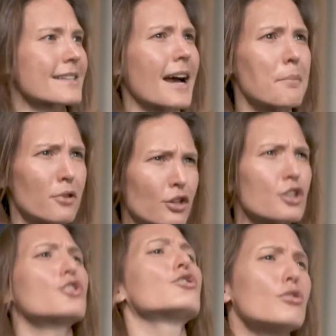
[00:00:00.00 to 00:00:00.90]
to happen on a
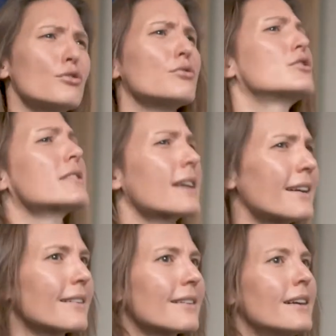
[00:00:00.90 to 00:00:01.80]
huge
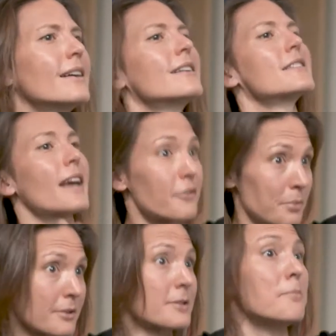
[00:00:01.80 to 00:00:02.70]
scale. So you have to
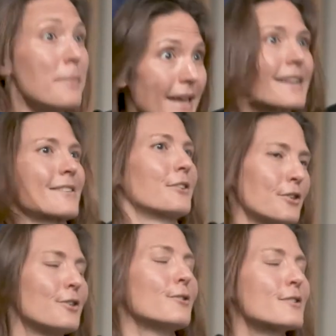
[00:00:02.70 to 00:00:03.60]
be able to mix on a
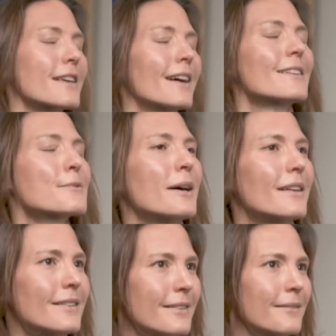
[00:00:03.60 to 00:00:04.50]
huge scale as well.